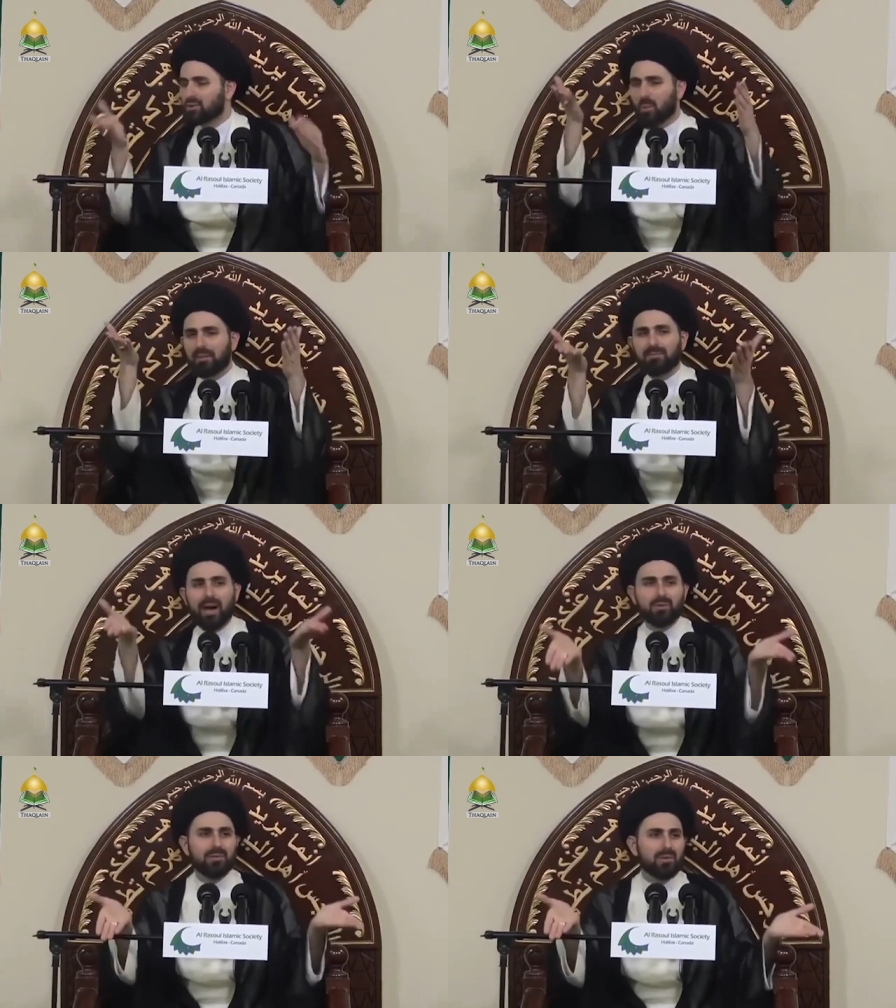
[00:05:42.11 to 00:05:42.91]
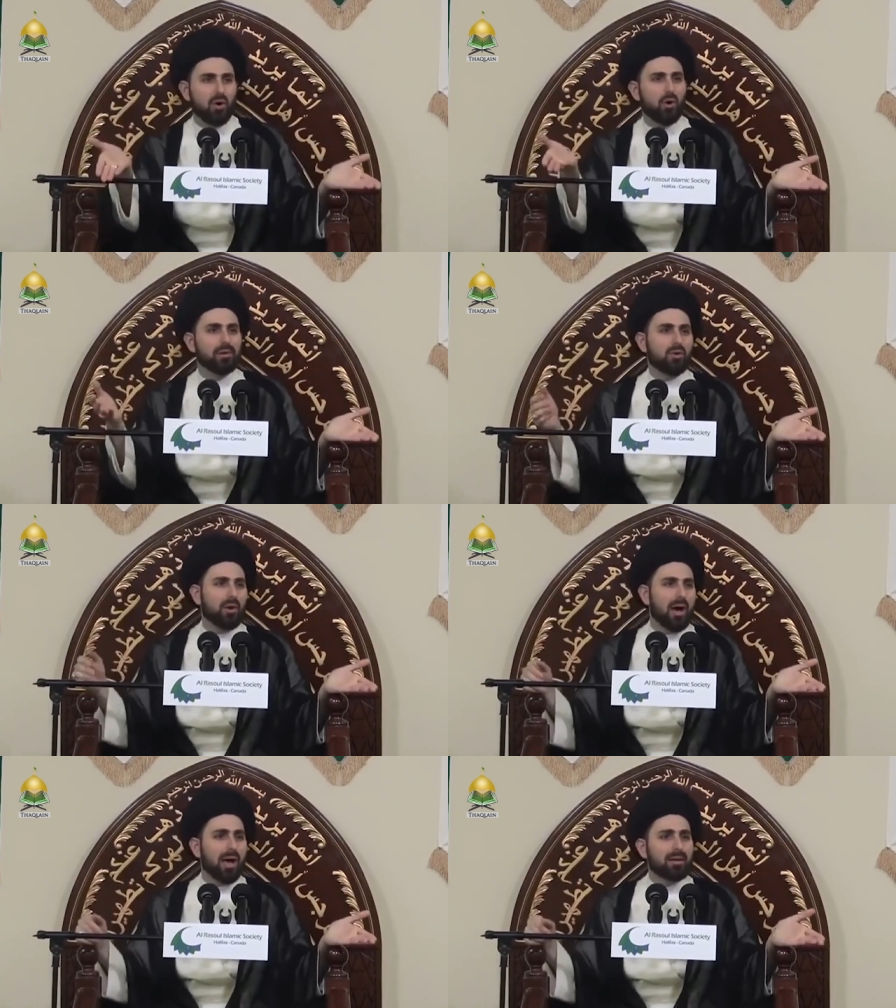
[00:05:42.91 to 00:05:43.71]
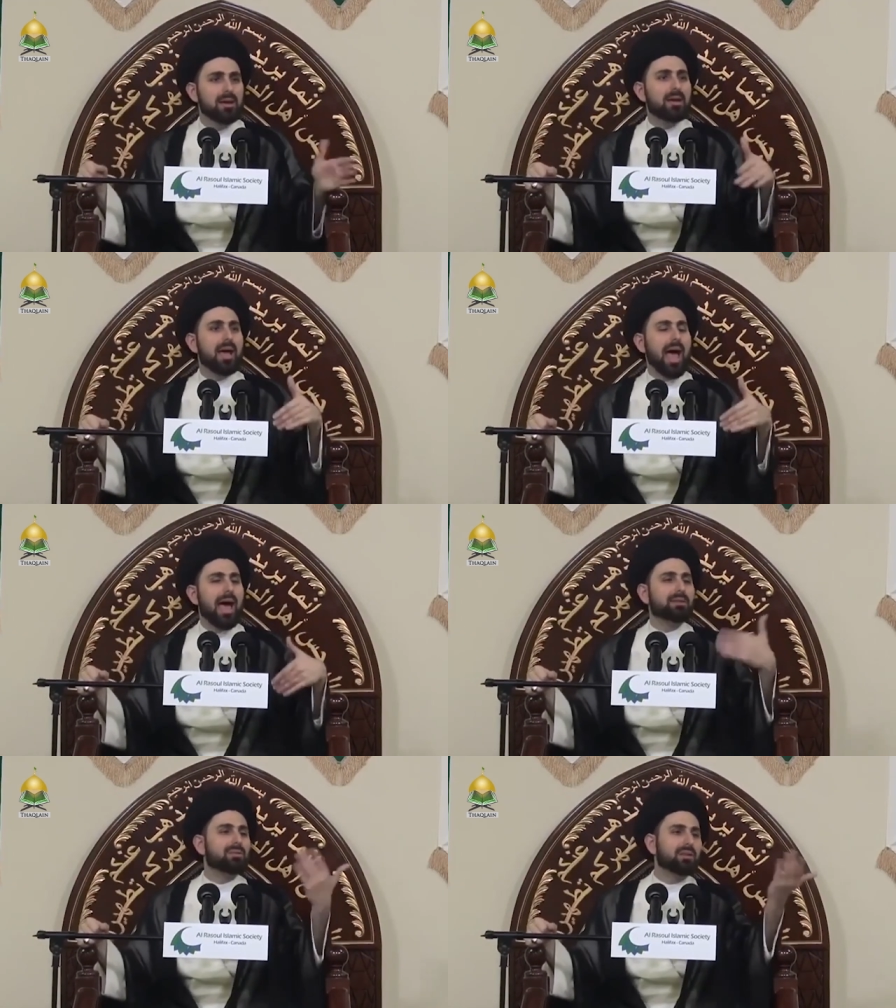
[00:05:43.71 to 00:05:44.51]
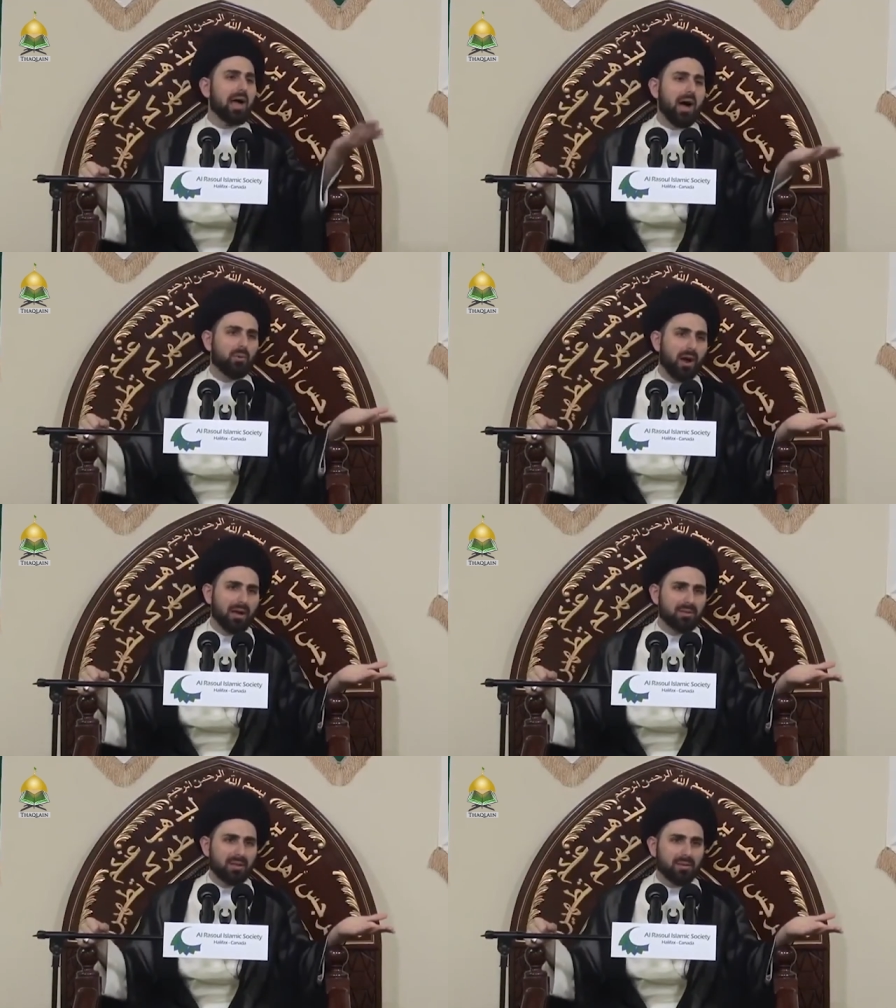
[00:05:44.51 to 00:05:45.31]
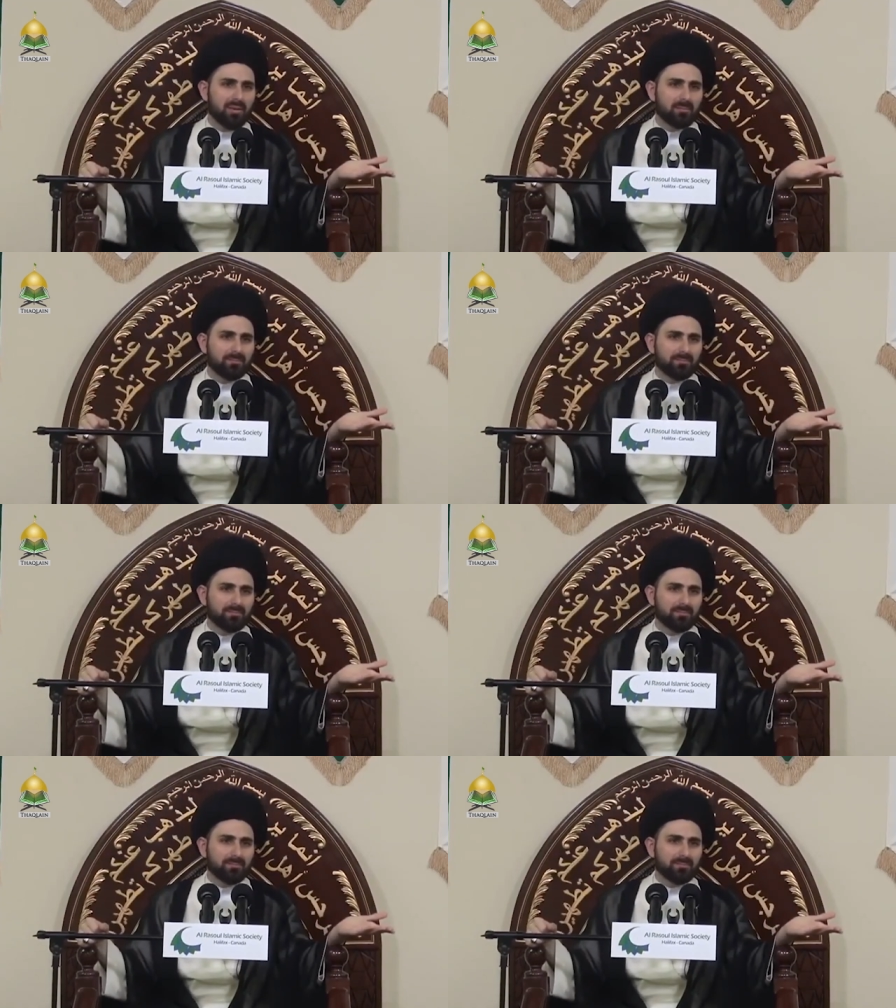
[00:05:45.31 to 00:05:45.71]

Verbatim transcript: It's well found in the Holy Quran and in our hadith.